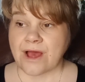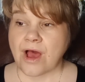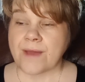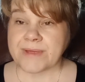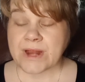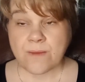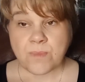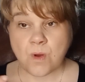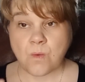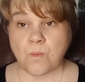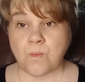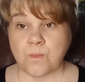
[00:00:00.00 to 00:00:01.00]
I mean, I'm
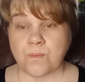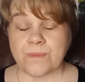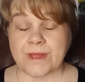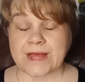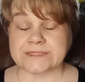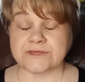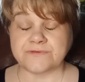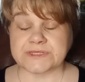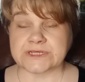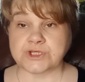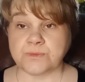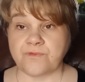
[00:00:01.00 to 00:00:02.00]
not, as I've
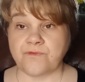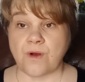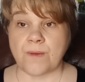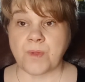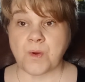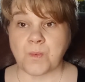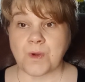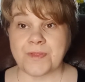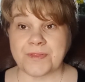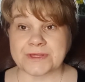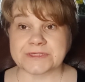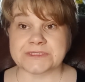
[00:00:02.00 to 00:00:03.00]
said to you before, I'm not
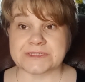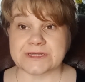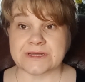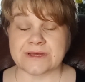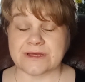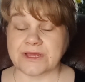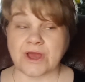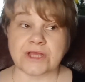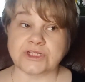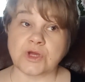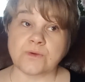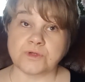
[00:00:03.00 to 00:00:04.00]
one that
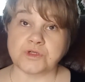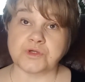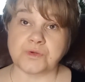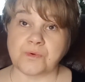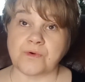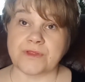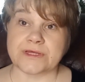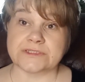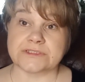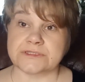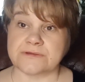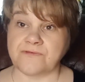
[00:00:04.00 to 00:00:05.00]
I don't do all
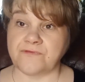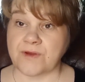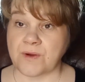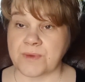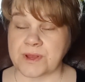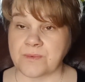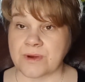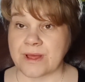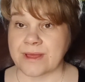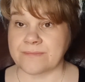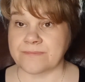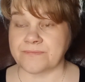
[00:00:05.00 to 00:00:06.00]
this filming when
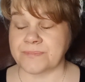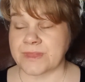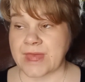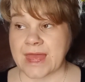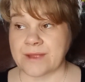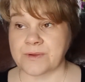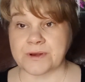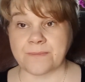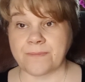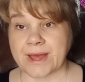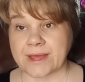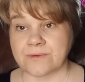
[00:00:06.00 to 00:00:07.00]
I'm out and
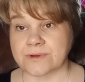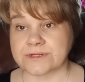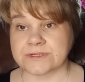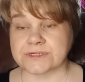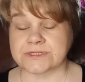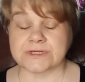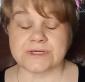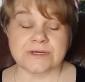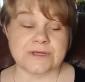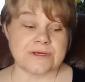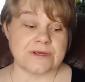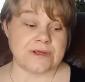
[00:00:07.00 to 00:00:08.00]
about
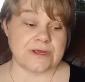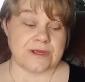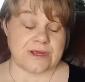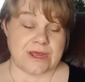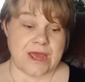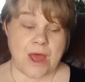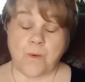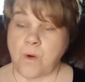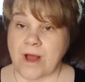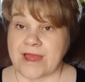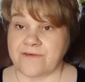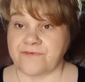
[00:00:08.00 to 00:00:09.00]
and
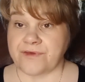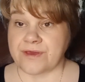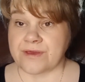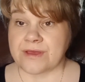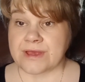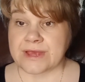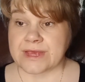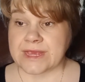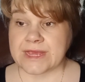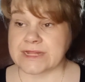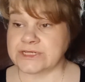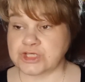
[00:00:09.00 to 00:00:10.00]
whatever.
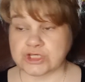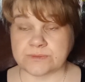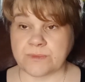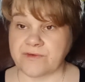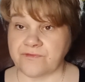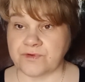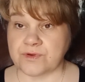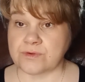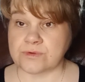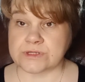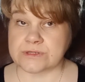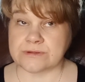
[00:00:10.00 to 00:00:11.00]
It is just my
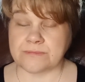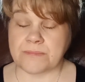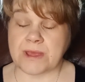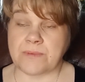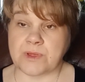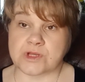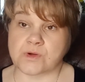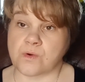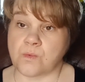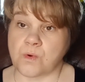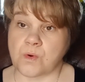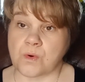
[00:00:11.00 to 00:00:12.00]
food, maybe a
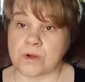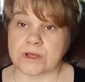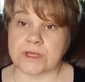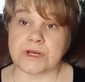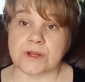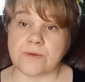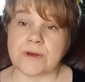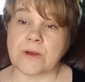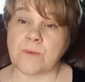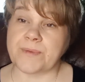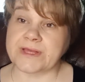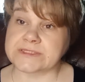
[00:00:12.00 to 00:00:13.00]
dog walk, you know,
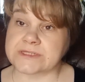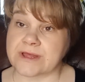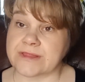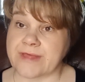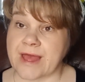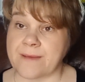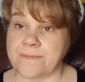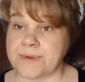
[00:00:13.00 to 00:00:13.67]
little bits like that.